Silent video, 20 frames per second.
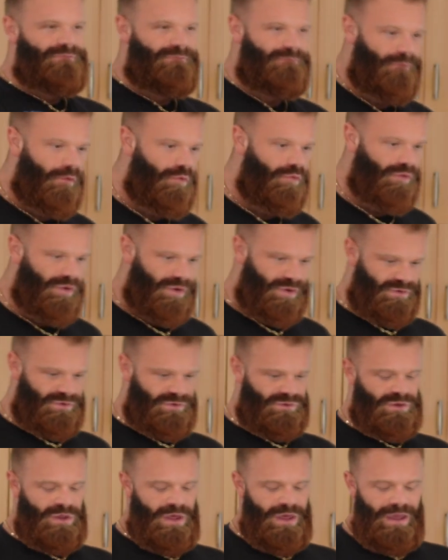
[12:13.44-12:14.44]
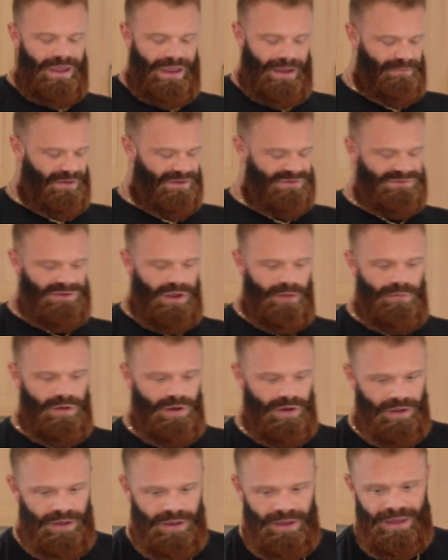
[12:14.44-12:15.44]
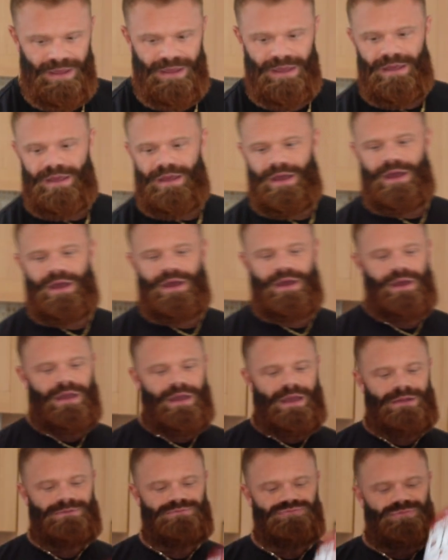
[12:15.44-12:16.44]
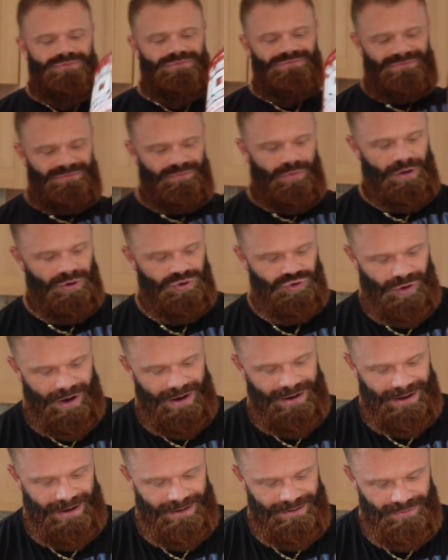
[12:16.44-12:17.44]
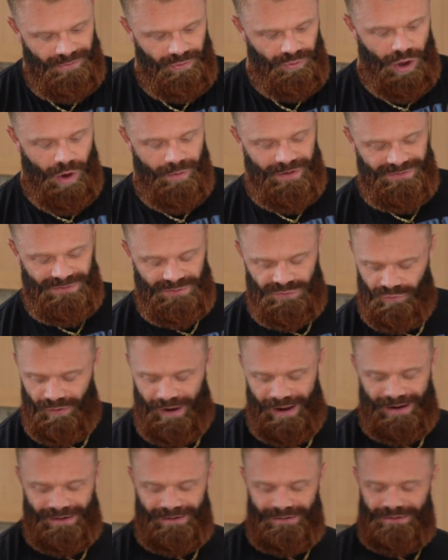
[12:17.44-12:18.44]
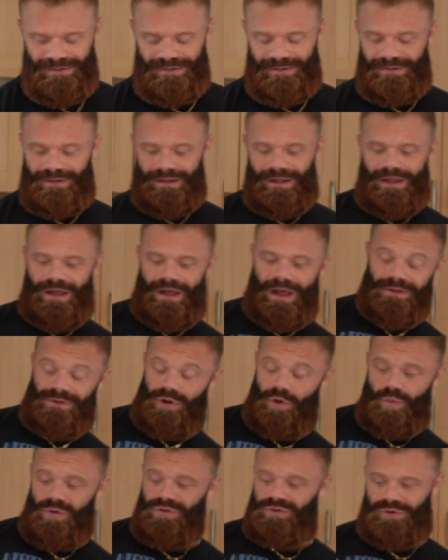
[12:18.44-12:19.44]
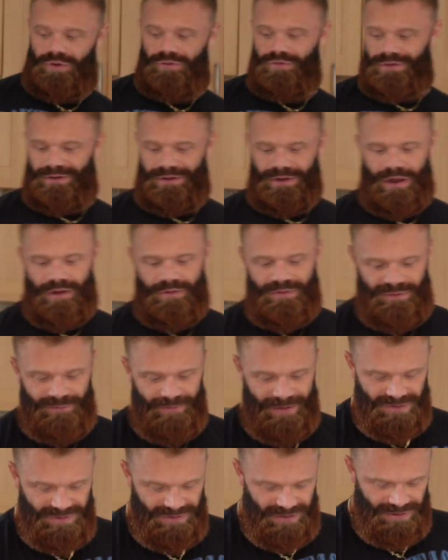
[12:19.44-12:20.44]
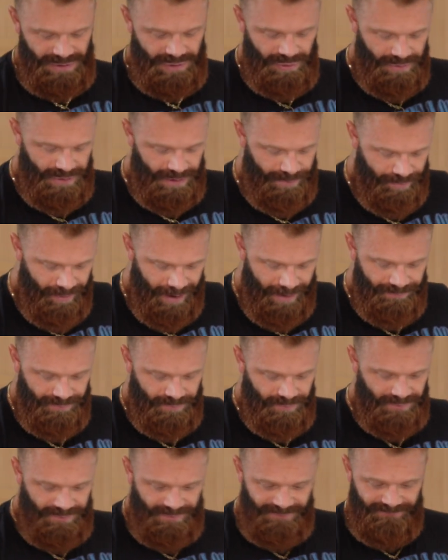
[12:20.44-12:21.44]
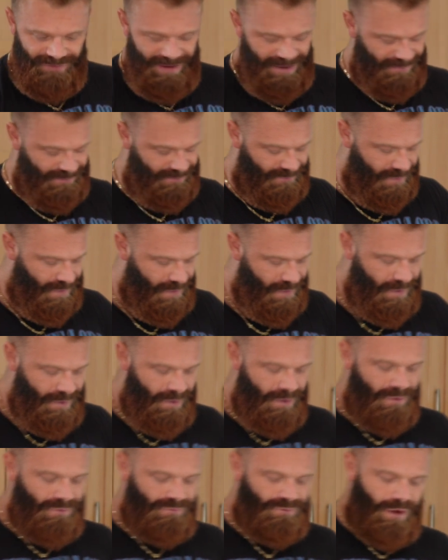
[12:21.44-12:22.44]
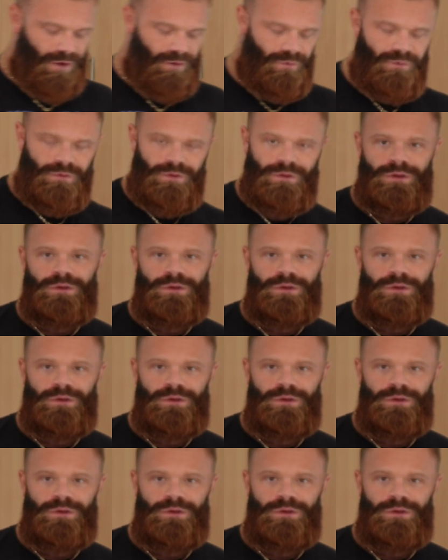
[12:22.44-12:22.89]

fullness in my stomach, and whilst training or going to train, I don't want to, especially during a prep, during this phase. So,